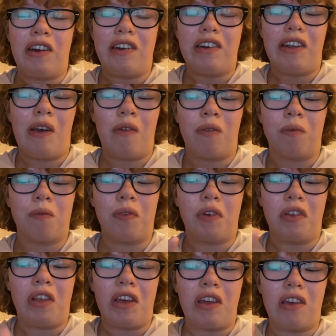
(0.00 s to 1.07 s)
down for
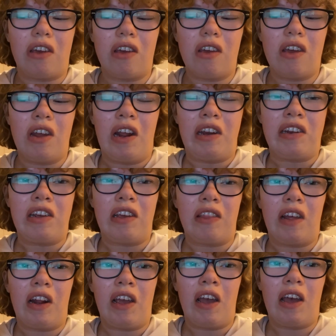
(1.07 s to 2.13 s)
an idea that
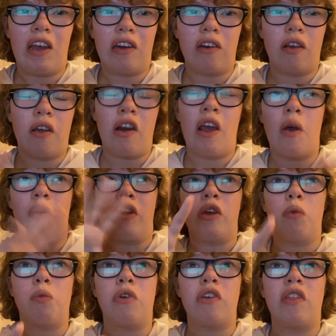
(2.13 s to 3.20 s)
I had on how I could
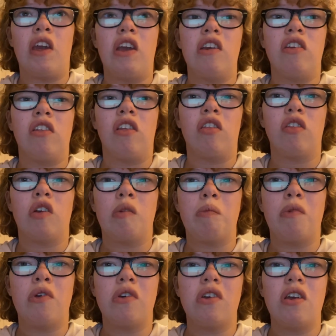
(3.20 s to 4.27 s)
work that into the third
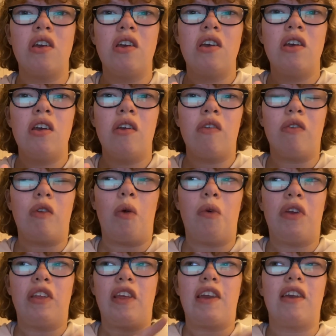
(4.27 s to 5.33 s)
book, so
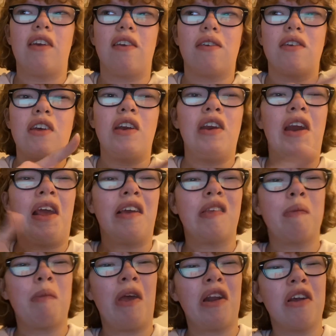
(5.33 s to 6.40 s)
it connects
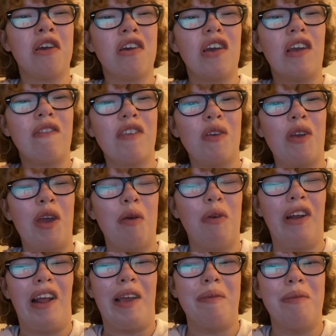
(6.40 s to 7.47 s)
better, if you get what
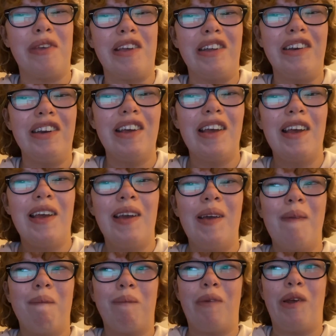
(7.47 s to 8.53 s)
I mean.
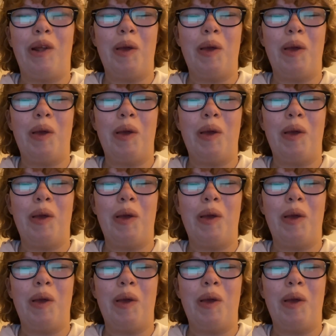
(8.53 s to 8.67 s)
But